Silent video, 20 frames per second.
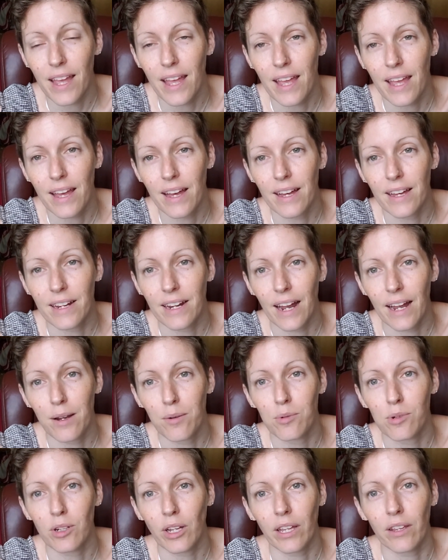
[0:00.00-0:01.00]
And I
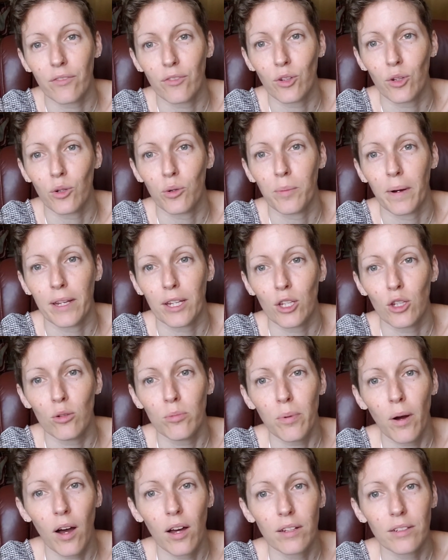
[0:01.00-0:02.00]
will give you my
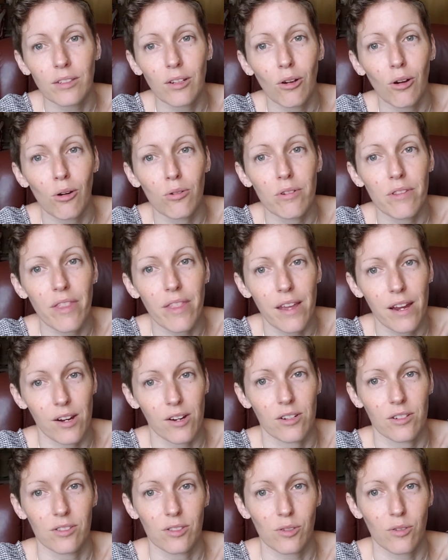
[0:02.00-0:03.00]
coupon code
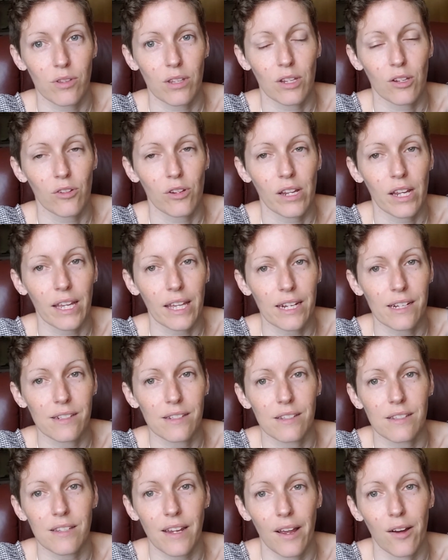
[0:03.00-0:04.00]
there so that you can get a
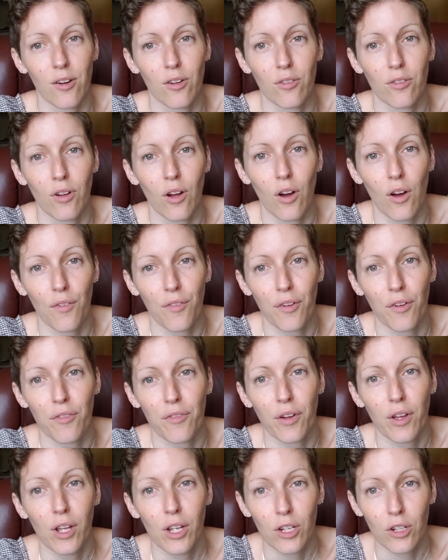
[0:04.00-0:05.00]
discount off
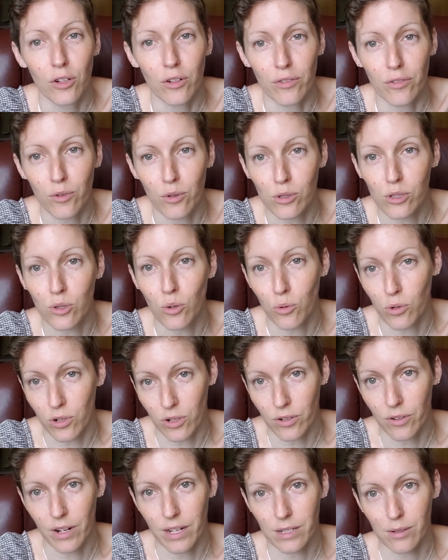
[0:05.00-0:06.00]
of your first
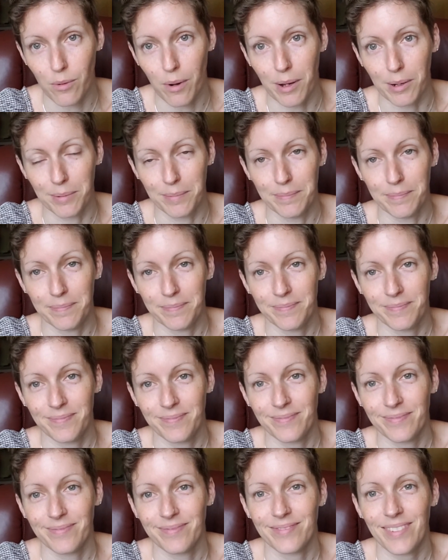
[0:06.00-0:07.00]
order as well.
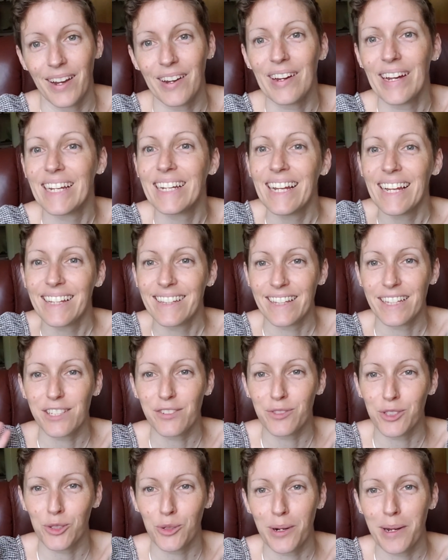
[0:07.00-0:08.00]
All right. Thanks
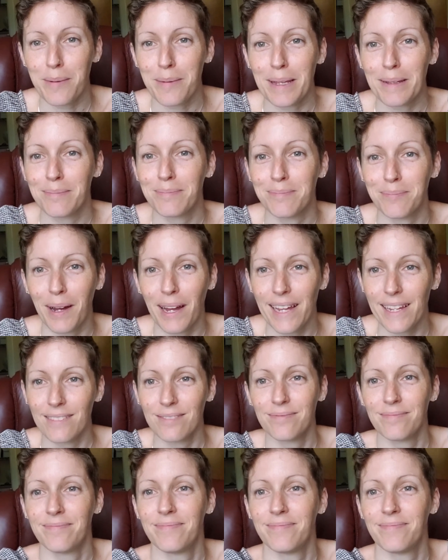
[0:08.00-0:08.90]
for joining me. Bye.